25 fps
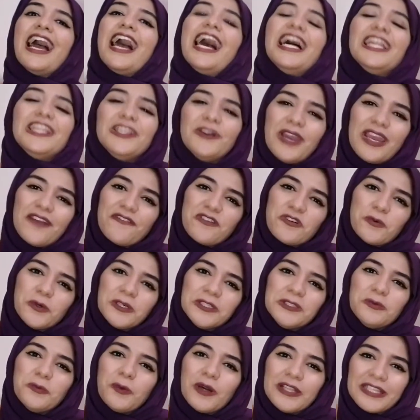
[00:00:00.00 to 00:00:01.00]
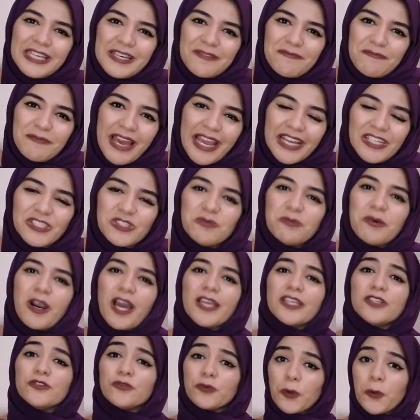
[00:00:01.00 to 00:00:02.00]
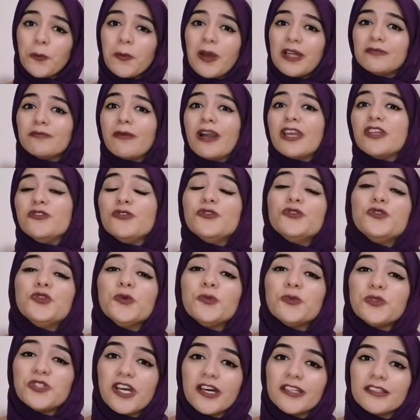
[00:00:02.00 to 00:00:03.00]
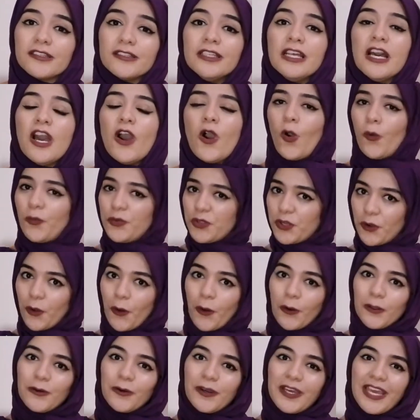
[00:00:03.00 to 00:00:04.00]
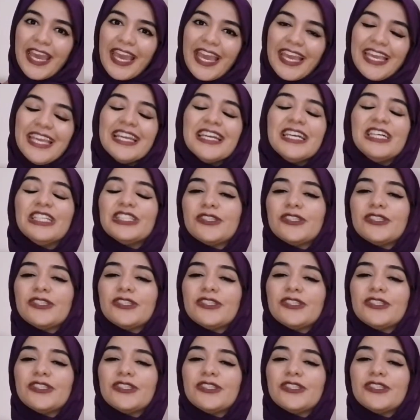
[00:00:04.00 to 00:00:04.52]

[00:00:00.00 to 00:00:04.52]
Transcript: Hello everyone, welcome back to my group and my YouTube channel. Hope you're all okay.